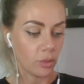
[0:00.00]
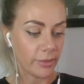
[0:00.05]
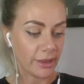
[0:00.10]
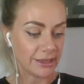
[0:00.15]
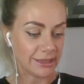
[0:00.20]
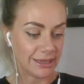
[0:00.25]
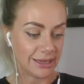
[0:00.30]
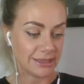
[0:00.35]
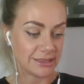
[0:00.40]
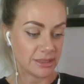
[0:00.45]

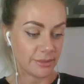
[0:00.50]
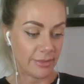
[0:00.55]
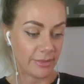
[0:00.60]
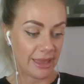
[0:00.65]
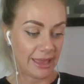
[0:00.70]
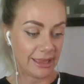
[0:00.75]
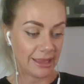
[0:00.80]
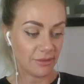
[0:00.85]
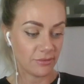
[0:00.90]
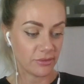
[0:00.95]
All my
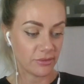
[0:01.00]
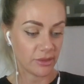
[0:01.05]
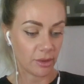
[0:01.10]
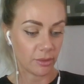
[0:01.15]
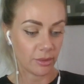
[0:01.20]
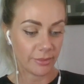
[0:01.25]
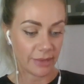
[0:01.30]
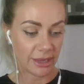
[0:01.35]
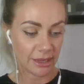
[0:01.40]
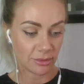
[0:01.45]
needs are met,
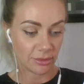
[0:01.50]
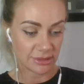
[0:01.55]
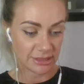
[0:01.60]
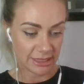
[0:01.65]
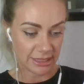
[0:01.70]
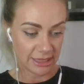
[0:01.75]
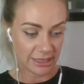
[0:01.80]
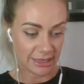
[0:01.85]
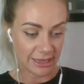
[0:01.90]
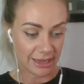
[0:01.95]
even though I
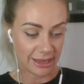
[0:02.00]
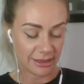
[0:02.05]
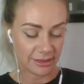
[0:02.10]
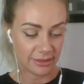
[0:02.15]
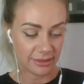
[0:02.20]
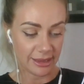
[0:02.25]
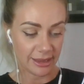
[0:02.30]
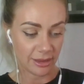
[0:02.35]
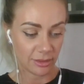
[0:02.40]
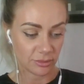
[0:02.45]
may not see it
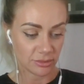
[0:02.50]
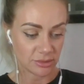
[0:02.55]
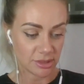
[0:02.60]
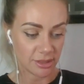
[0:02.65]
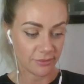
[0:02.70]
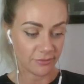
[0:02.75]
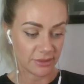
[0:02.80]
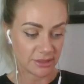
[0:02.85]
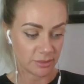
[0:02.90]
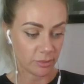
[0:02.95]
yet in the
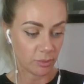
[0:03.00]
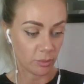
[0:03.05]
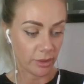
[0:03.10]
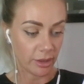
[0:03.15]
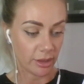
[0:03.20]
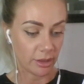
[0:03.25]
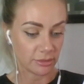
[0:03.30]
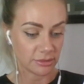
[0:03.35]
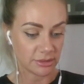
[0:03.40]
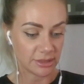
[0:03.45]
outer
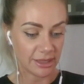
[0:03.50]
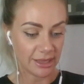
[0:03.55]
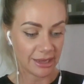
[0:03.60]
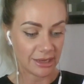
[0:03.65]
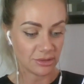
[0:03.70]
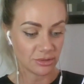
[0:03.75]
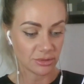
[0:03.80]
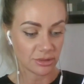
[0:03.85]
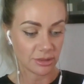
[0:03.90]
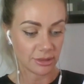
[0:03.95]
visible world.
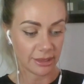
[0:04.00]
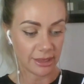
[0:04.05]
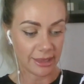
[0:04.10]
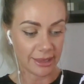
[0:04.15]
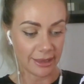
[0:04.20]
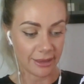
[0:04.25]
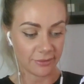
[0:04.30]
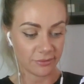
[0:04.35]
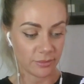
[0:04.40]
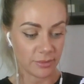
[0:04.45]
The angels are
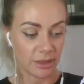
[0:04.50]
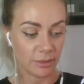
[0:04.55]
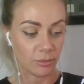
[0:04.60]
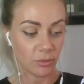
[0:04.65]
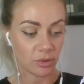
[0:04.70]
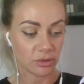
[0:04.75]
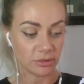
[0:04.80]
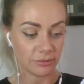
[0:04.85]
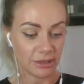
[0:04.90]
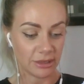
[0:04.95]
looking out
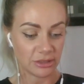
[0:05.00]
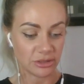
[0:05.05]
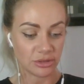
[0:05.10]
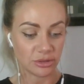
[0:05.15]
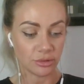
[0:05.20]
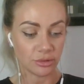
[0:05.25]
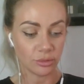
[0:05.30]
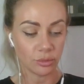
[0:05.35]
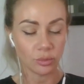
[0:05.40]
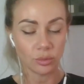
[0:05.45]
for me.
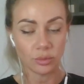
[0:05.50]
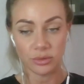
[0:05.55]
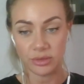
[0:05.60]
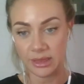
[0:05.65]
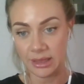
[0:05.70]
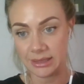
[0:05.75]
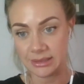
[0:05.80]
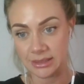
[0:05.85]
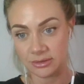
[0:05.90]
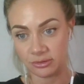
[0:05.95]
Moderation in
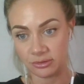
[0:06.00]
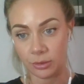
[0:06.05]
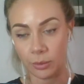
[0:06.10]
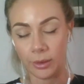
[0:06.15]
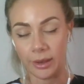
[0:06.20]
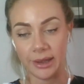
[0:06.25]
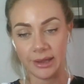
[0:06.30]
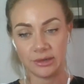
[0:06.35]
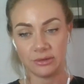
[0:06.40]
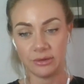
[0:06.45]
all things is
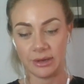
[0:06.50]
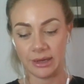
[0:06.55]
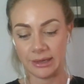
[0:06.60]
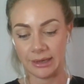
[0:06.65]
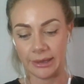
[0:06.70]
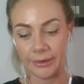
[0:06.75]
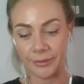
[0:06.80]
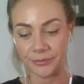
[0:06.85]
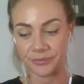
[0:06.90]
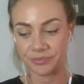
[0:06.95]
required
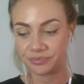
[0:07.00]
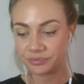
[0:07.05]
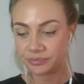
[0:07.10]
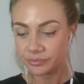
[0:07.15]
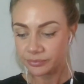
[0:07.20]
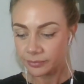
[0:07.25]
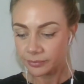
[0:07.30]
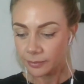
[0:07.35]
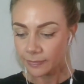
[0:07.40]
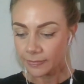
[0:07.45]
right now.